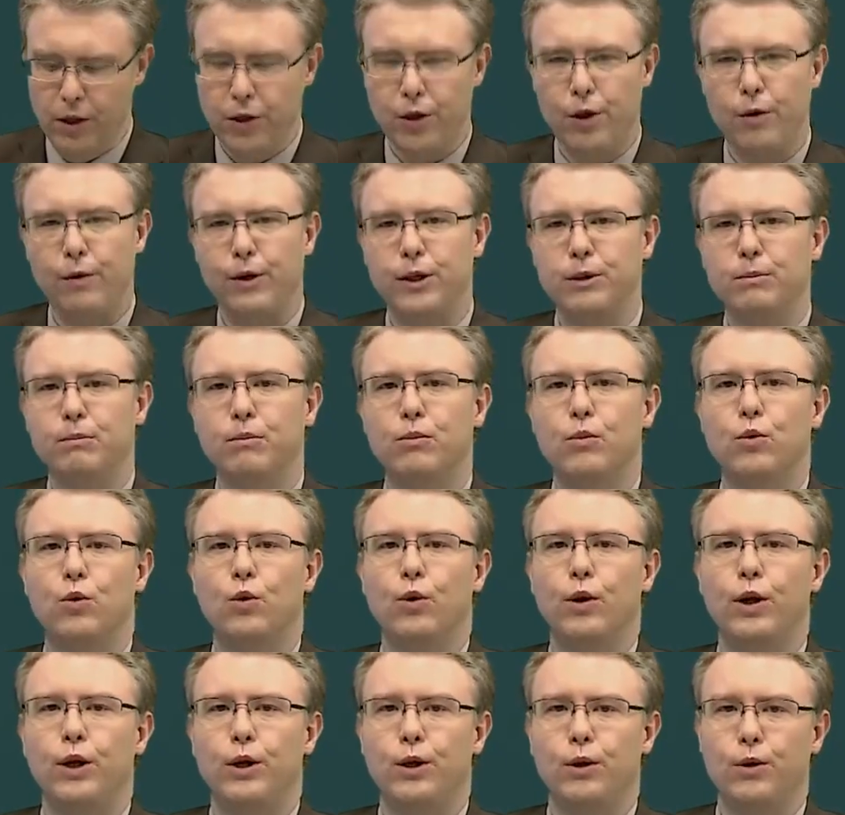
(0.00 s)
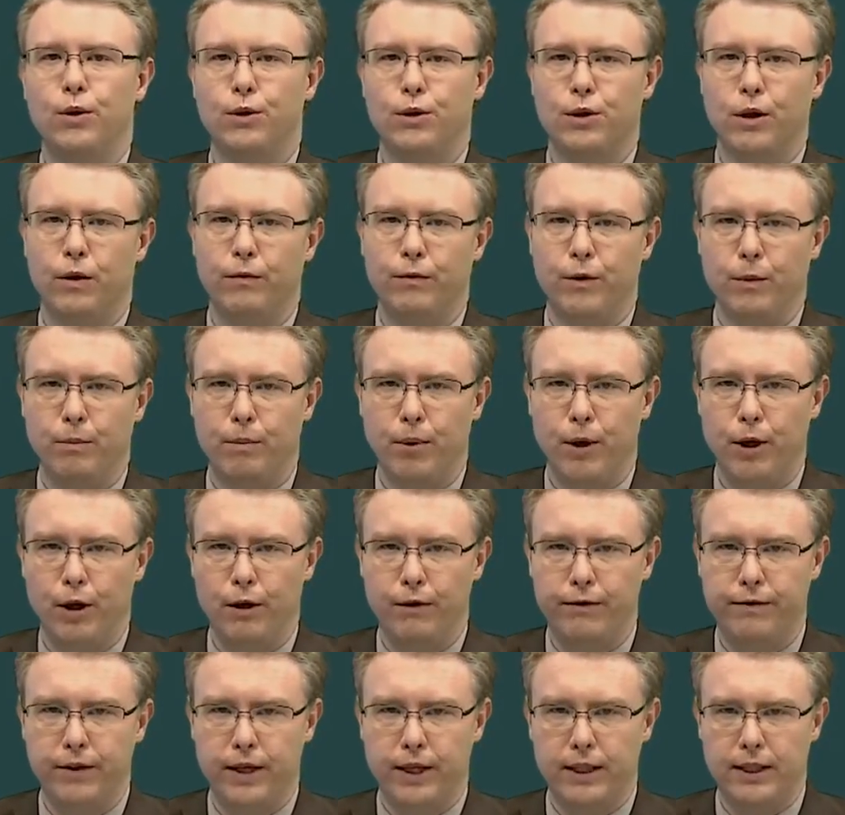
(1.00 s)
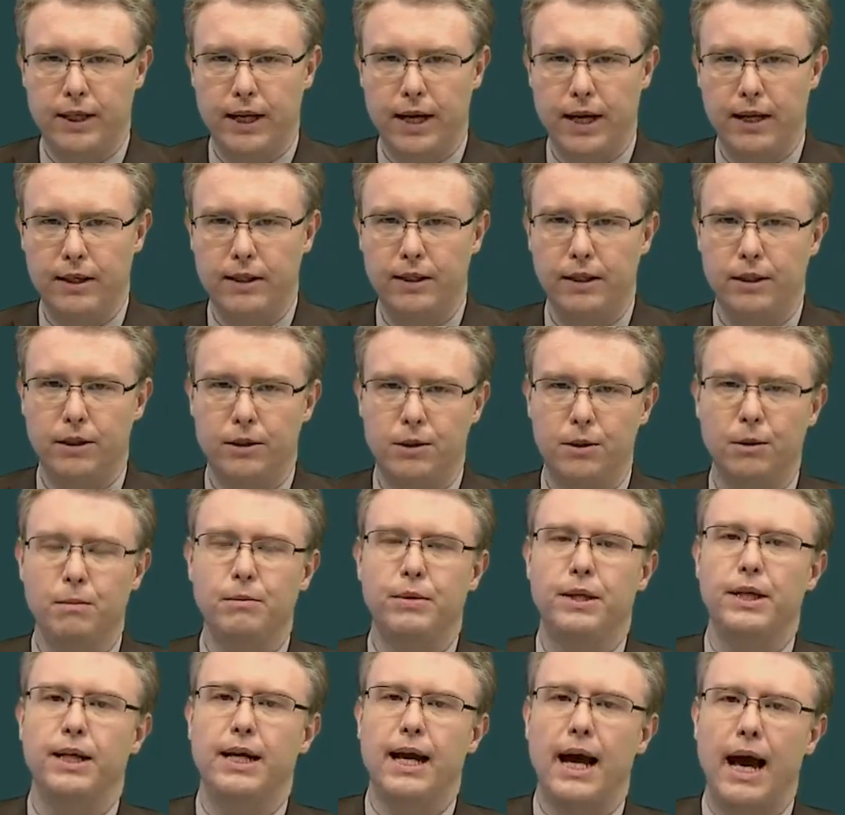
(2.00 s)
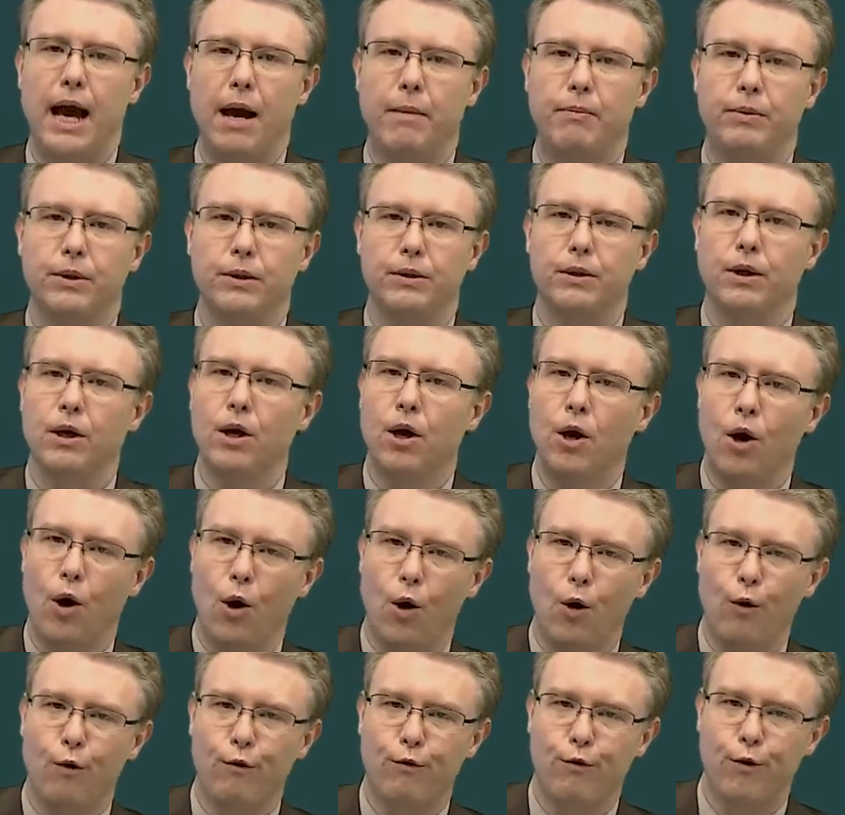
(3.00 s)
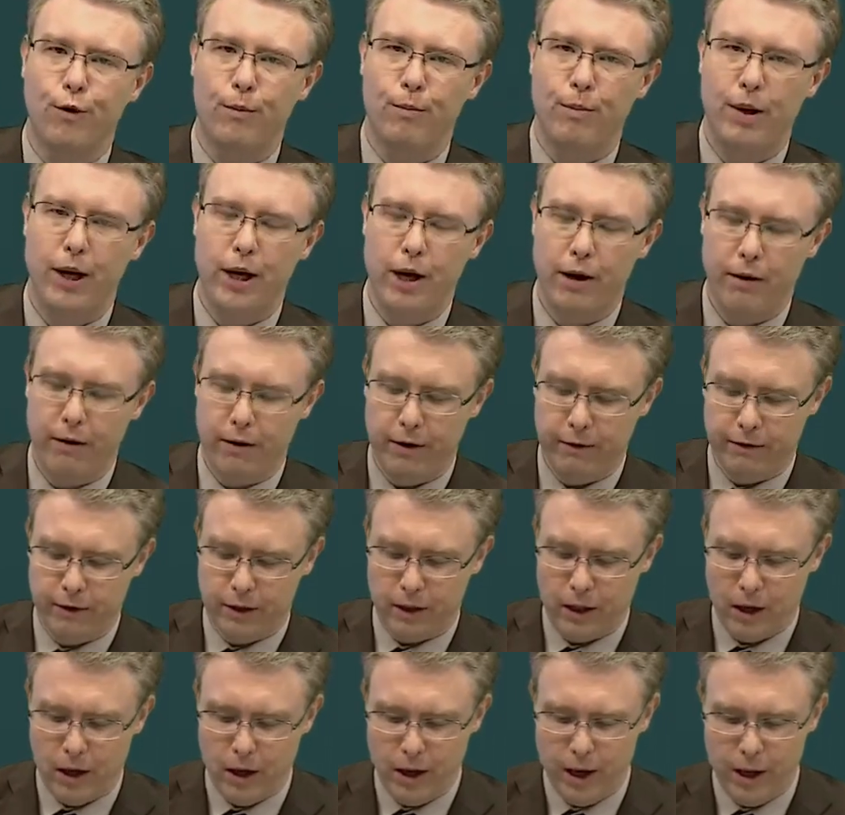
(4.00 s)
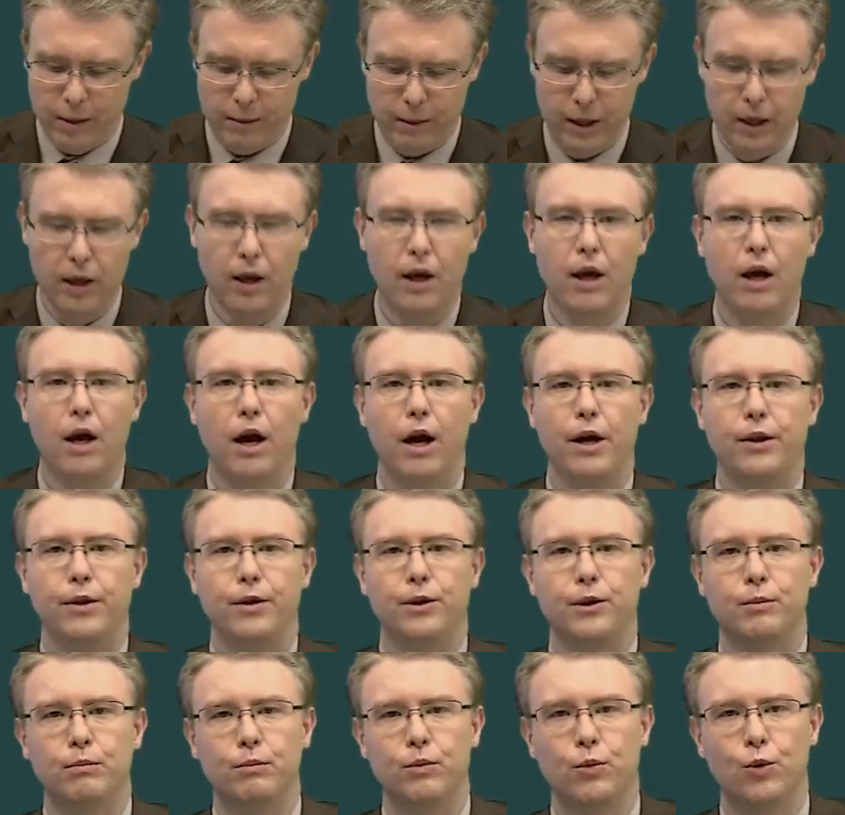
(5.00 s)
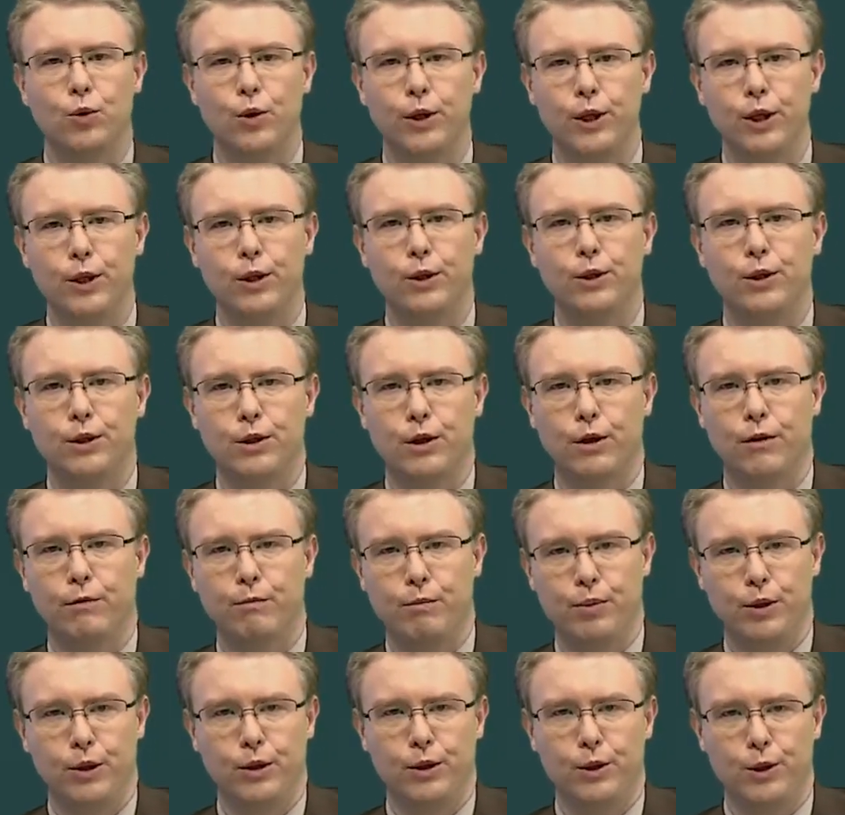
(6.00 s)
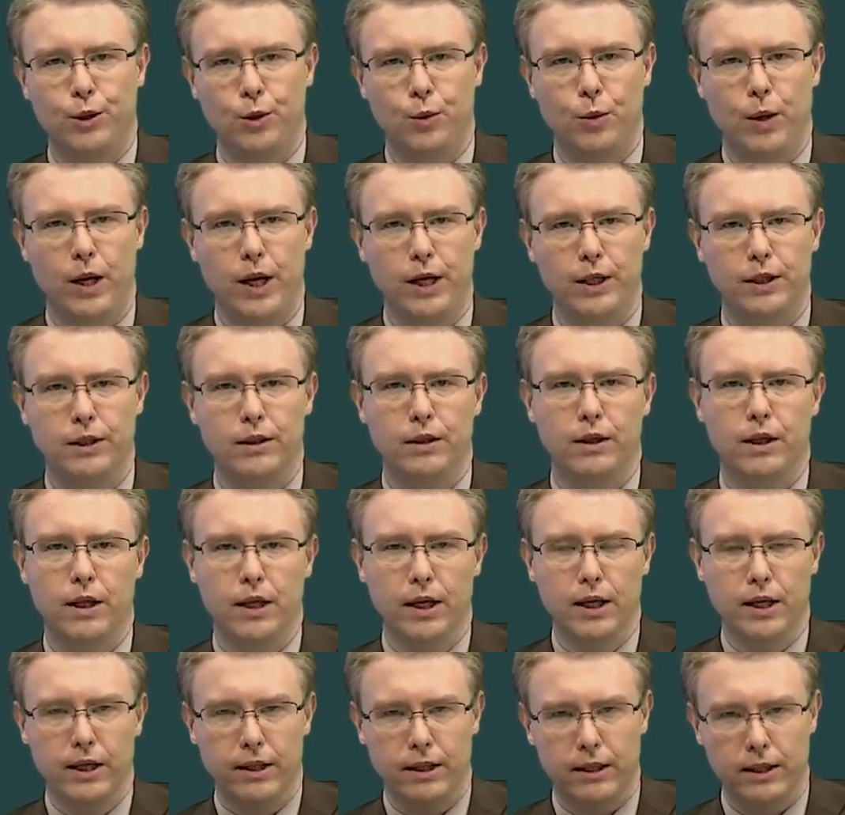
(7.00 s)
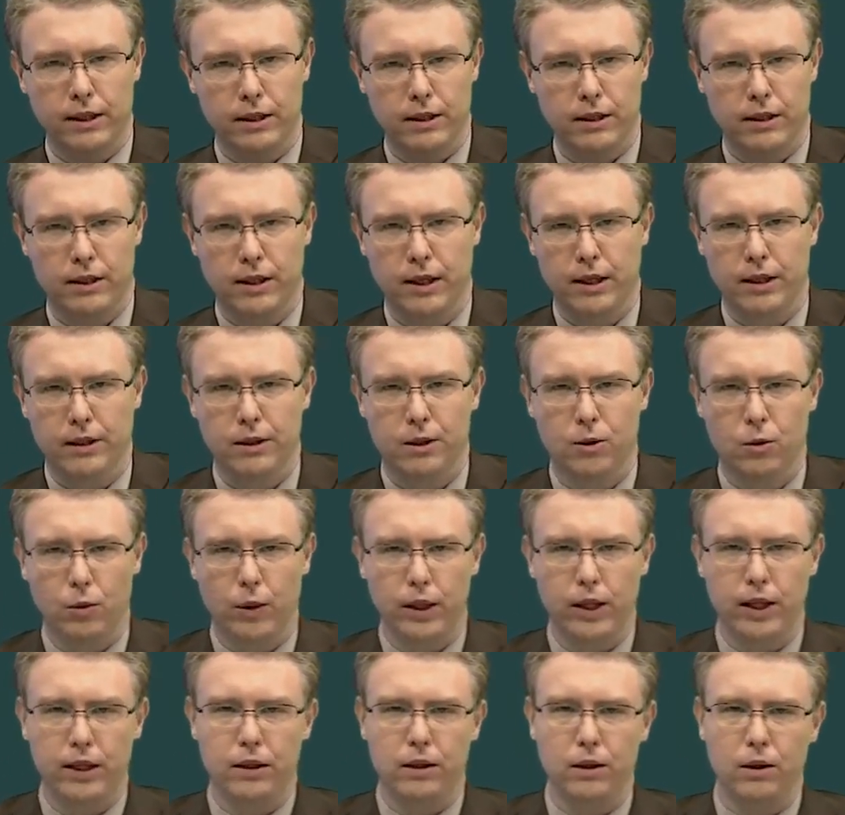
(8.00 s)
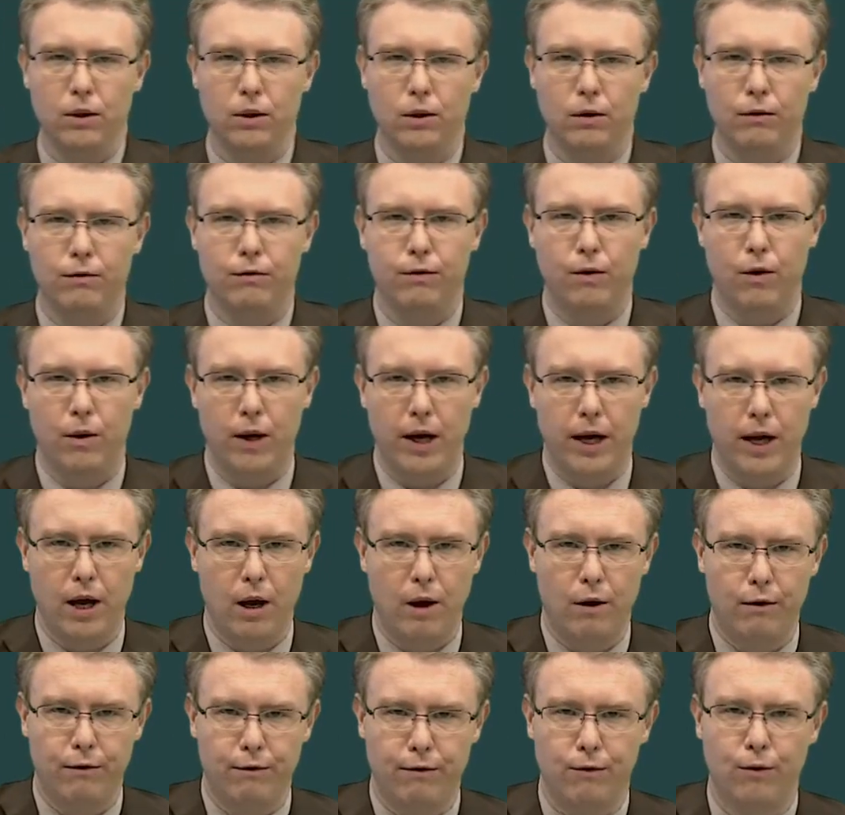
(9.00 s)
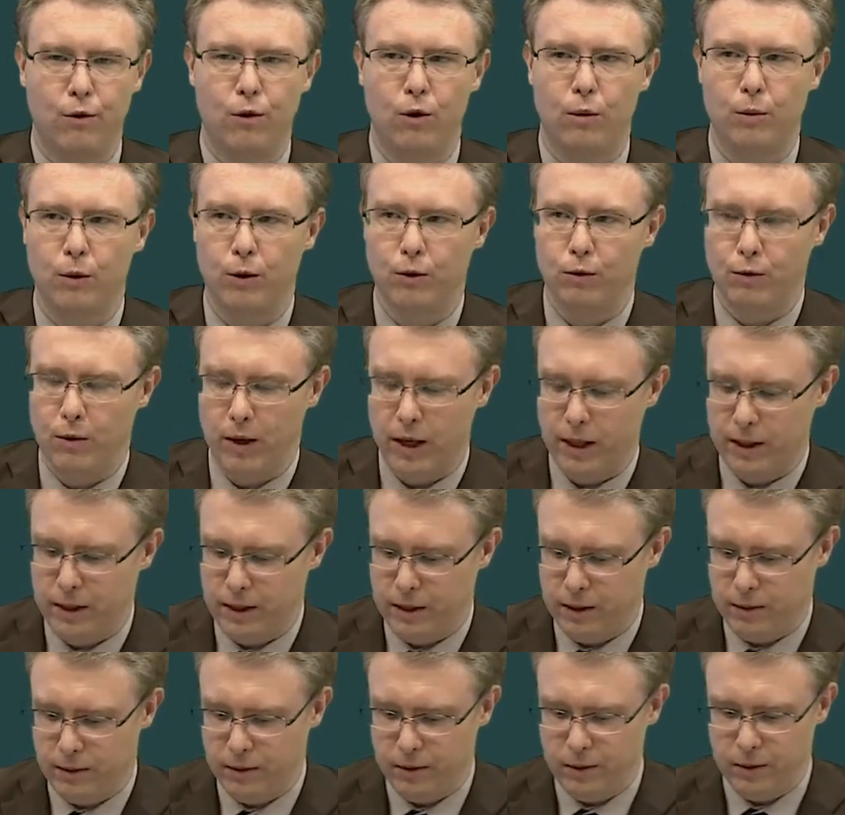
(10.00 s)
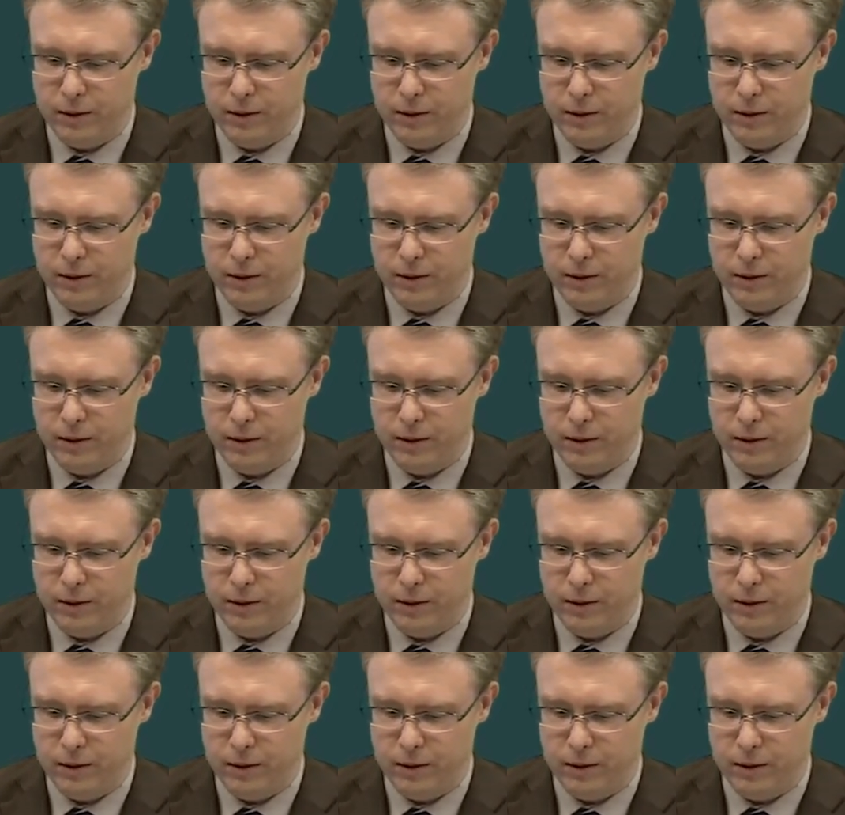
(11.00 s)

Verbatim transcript: There is more use of the perfect tenses. Something happened over a period of time, and there's more use of punctuation. These are things that we need to look for in our formal writing.